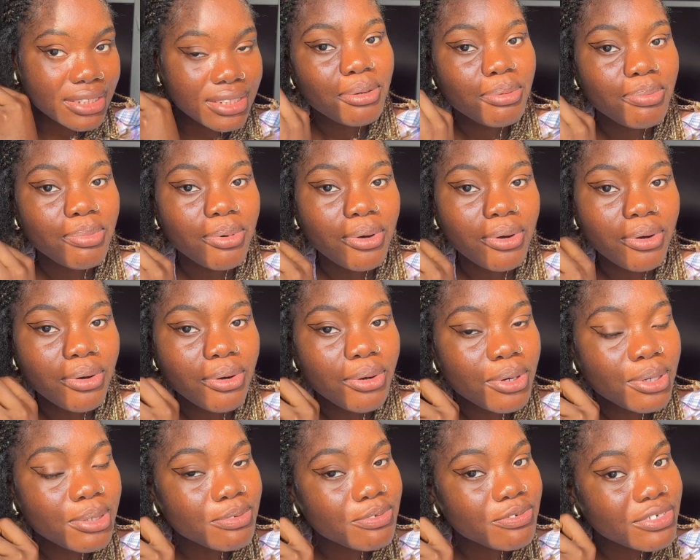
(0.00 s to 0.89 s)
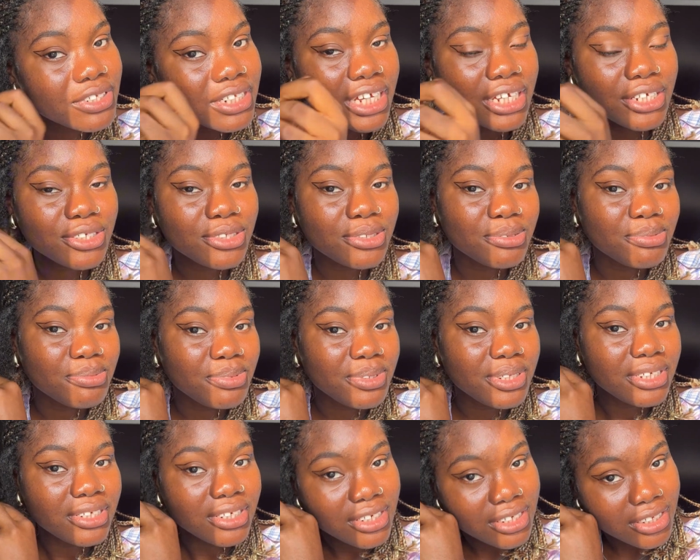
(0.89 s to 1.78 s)
but hopefully I should
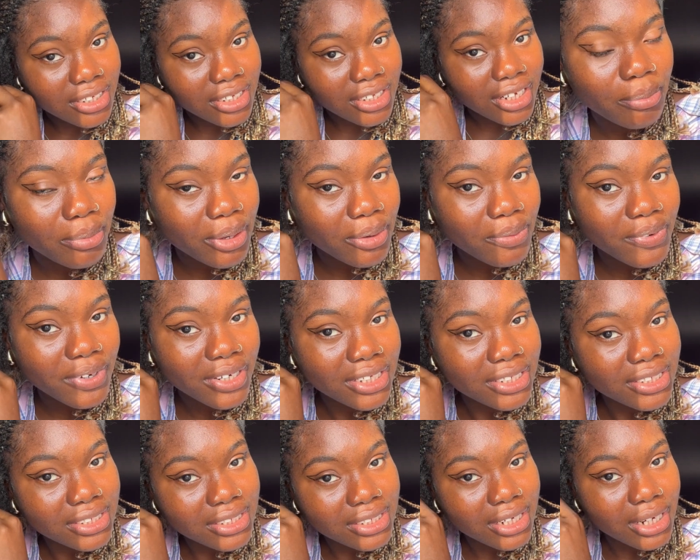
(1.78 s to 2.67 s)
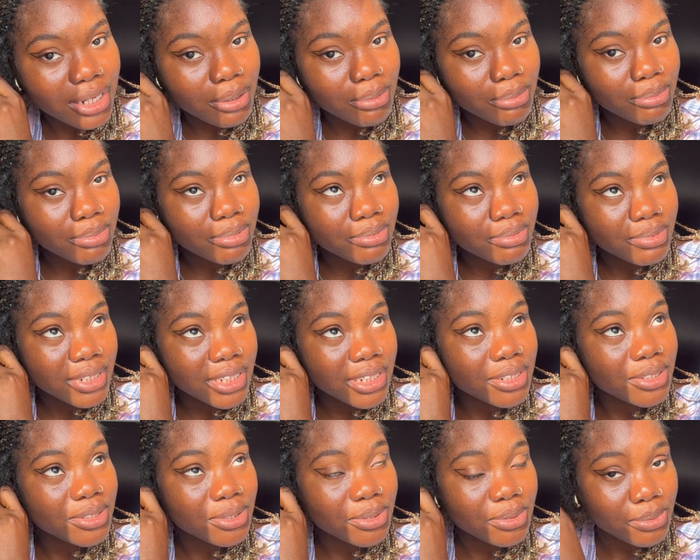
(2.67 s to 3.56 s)
be in NYC camp
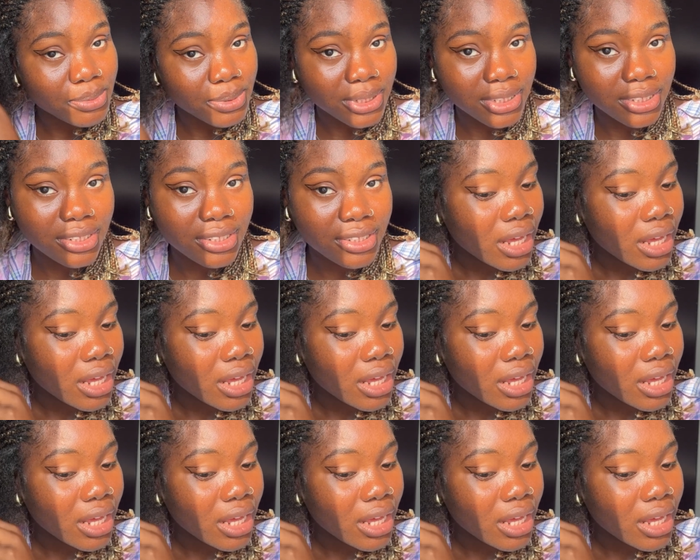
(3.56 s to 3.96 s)
next week.